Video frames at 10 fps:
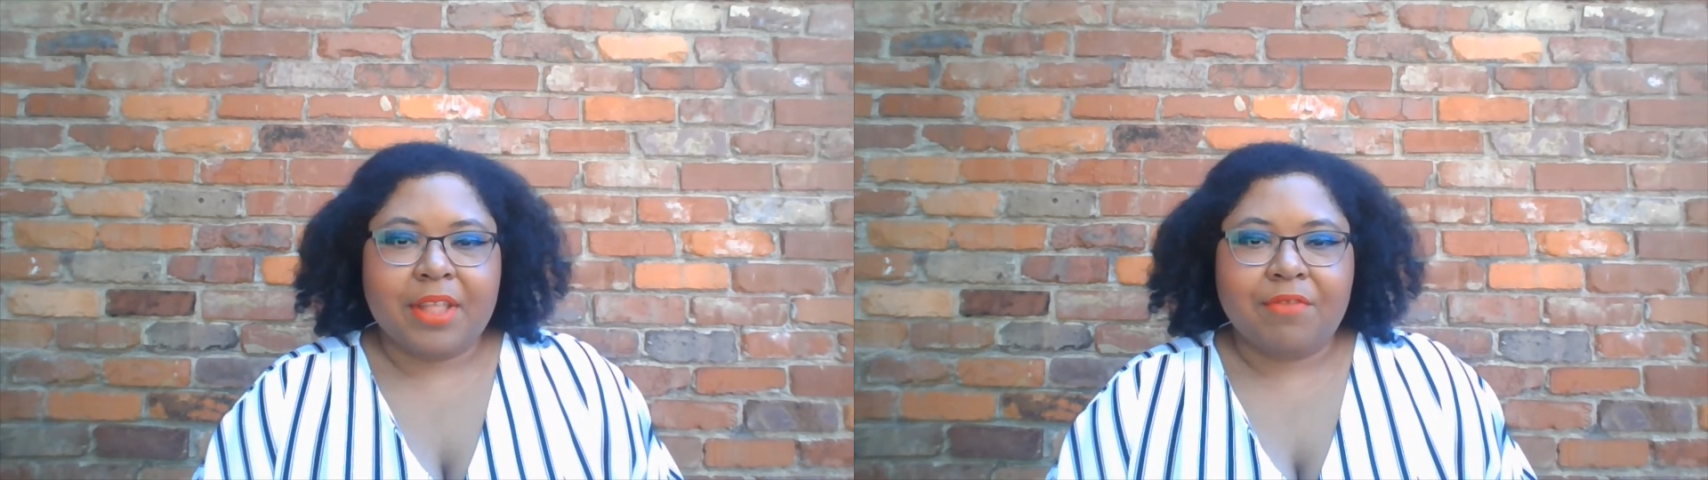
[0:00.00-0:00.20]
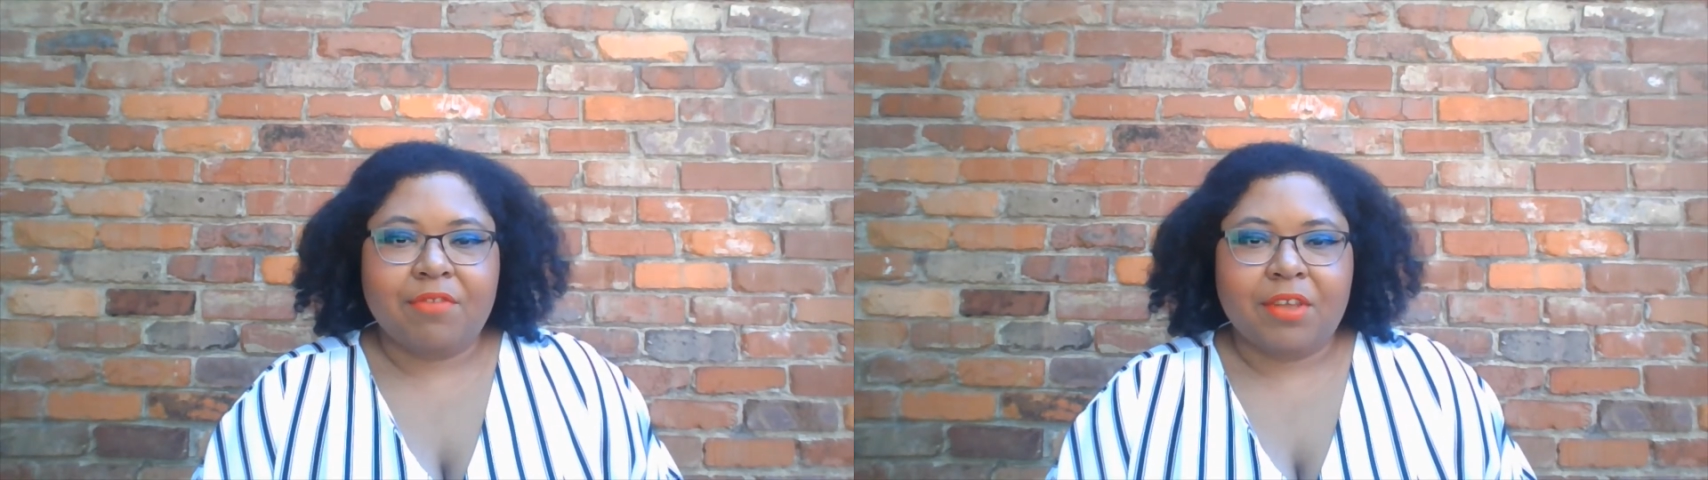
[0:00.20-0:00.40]

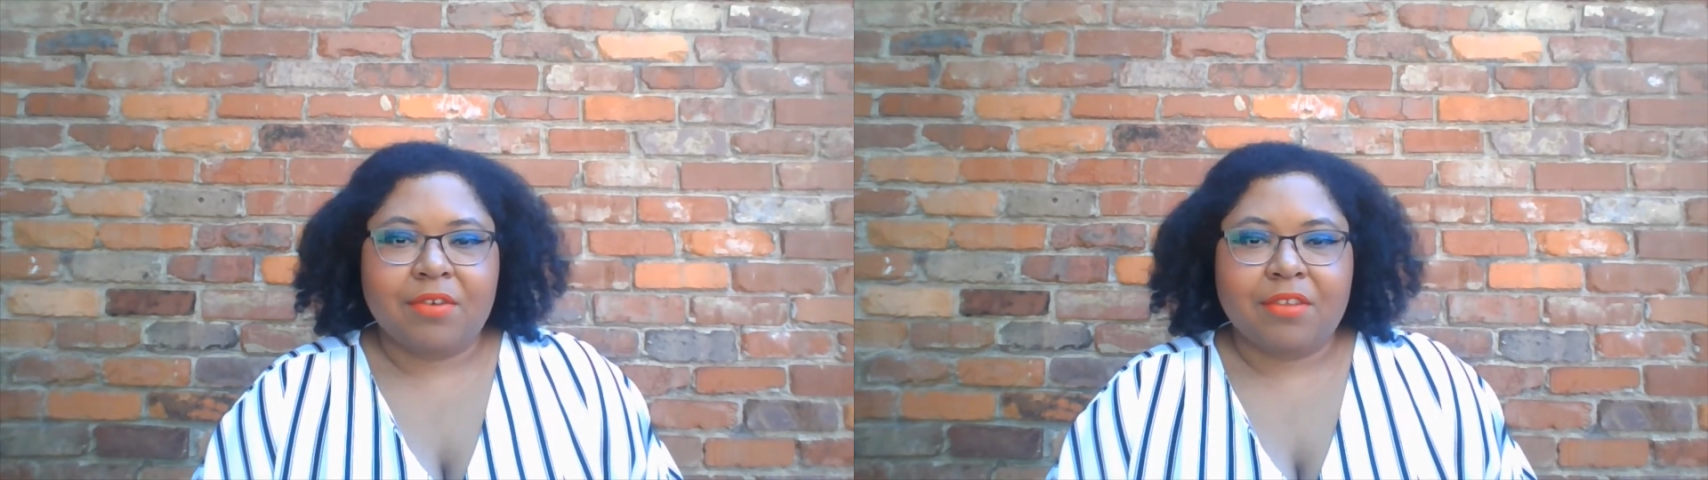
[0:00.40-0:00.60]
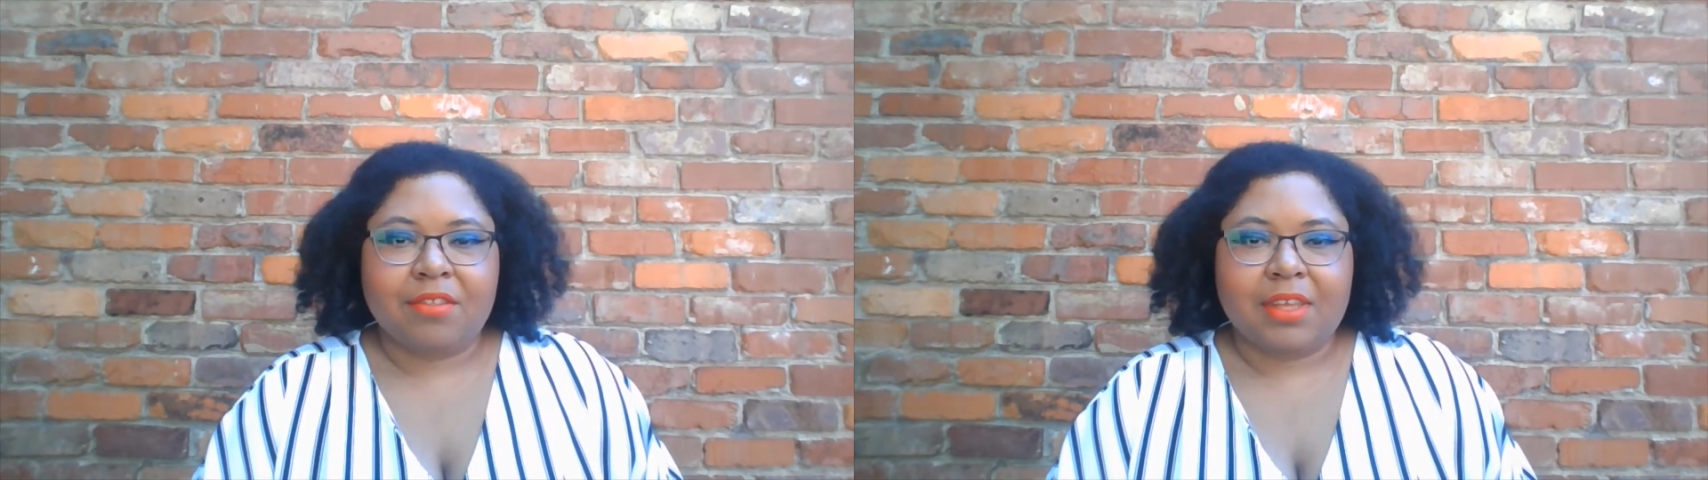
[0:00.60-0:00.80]
life
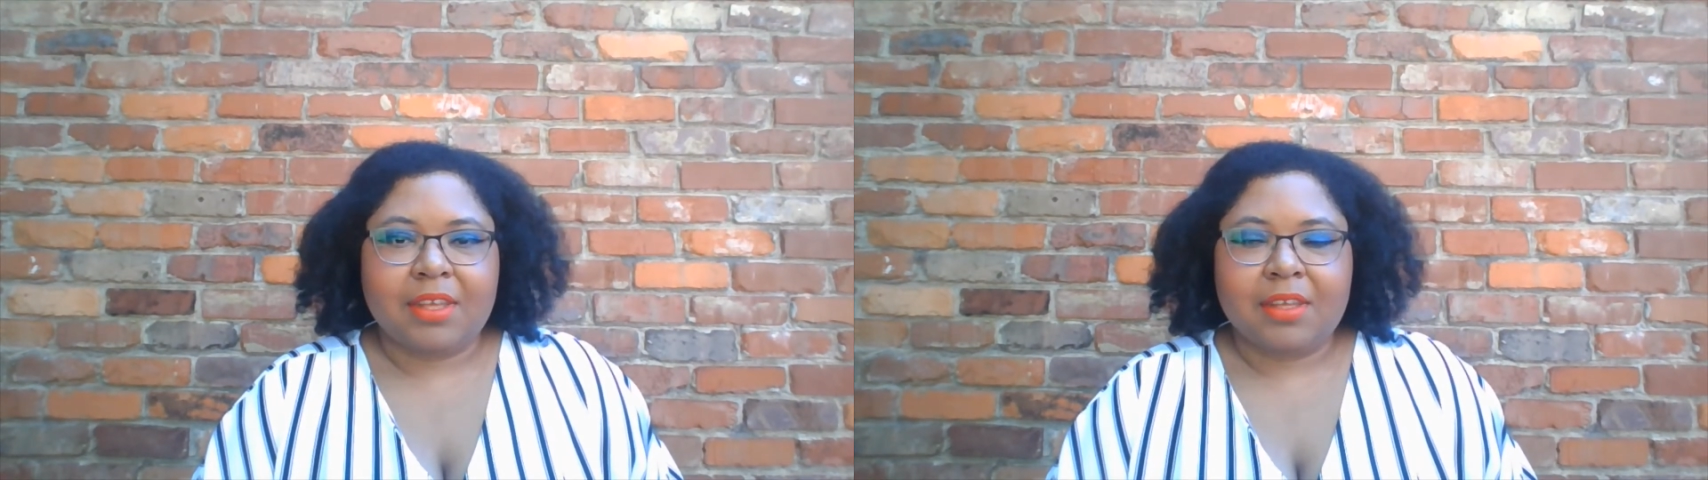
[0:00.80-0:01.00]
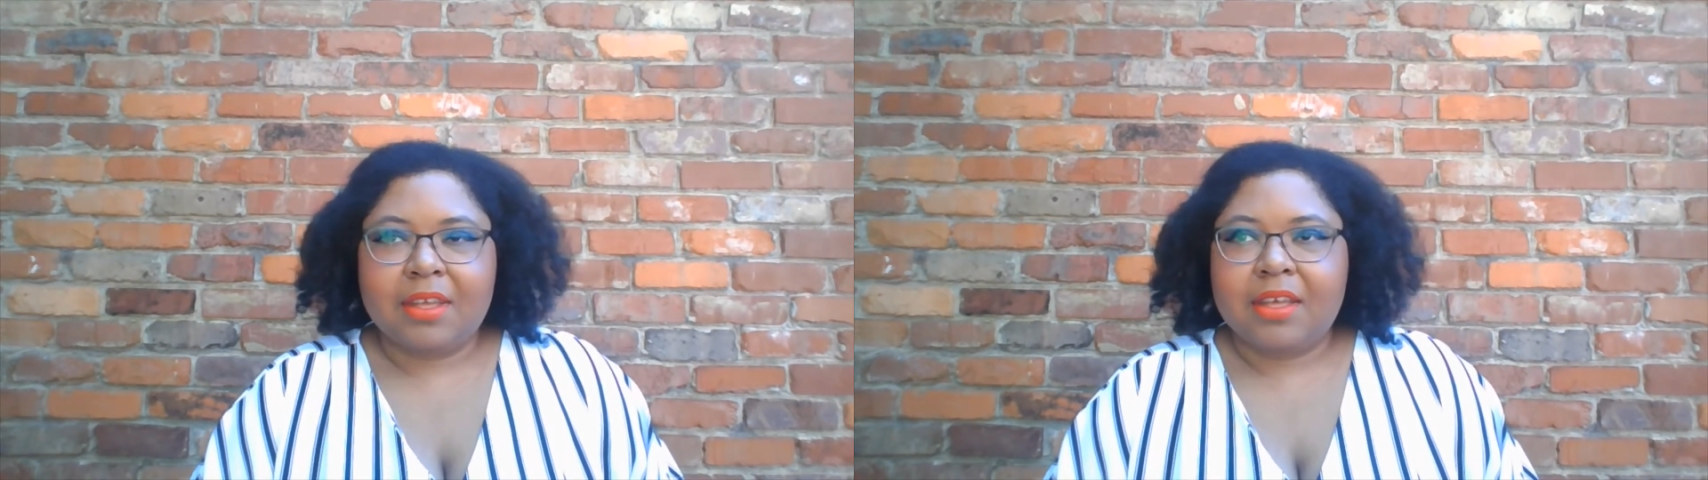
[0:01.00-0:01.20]
seriously,